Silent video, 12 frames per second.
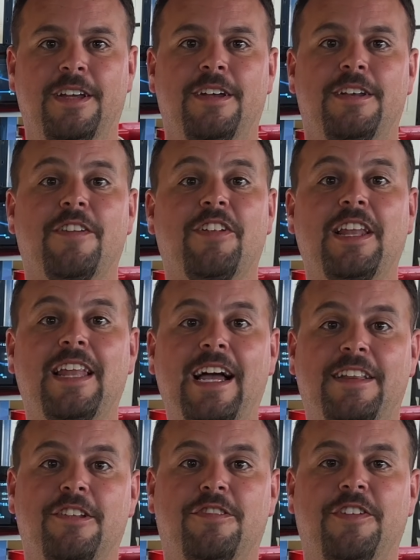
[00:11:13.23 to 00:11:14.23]
Definitely like
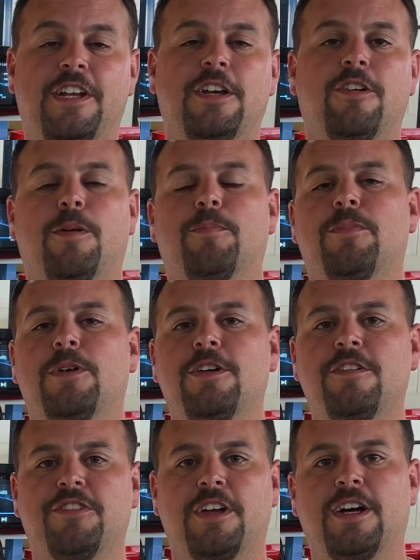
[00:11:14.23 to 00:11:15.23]
this video. It
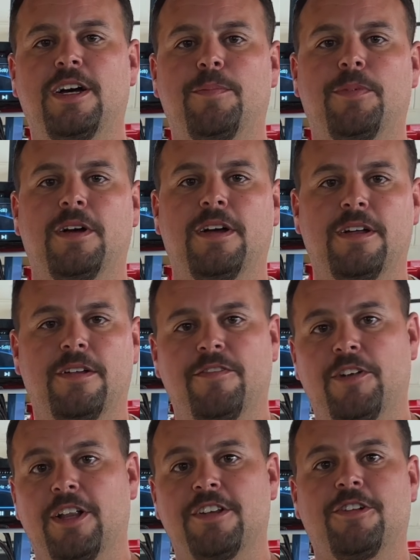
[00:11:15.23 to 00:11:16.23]
moves up
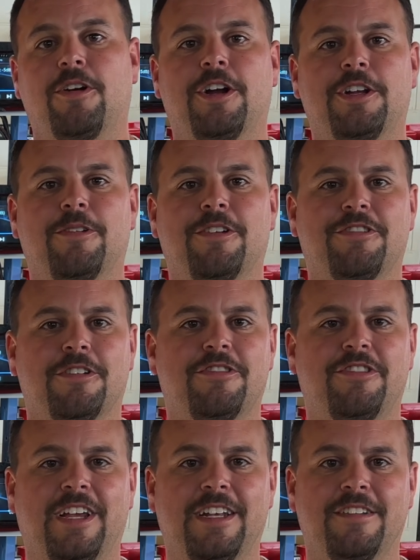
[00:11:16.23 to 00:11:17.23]
Volunteer Audio in the search
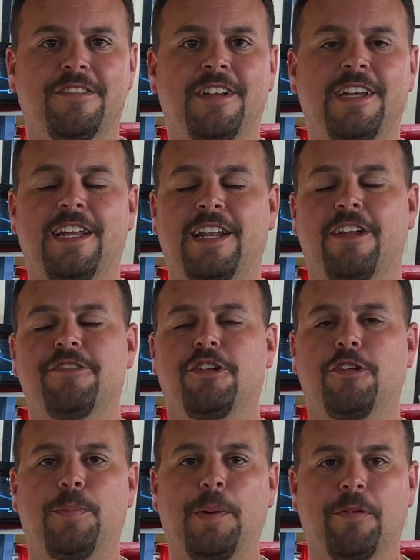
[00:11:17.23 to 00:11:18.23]
standings. It allows
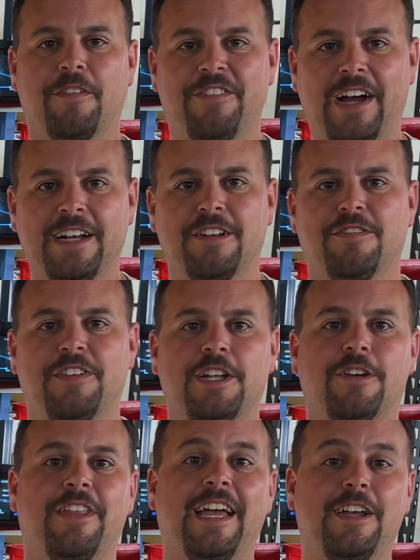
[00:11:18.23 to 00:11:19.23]
other people to find this
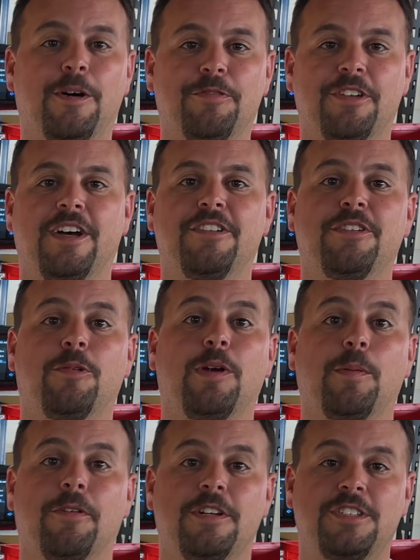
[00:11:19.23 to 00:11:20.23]
video. That helps us, and we
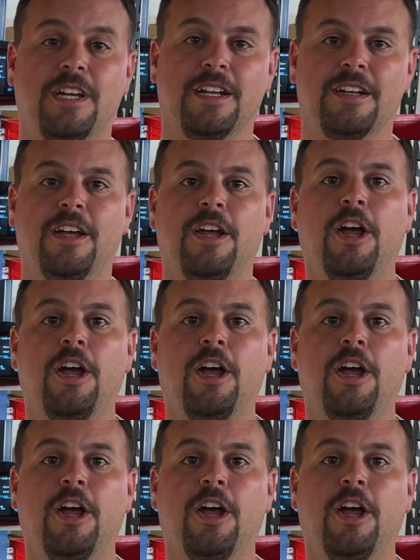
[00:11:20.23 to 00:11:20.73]
appreciate it.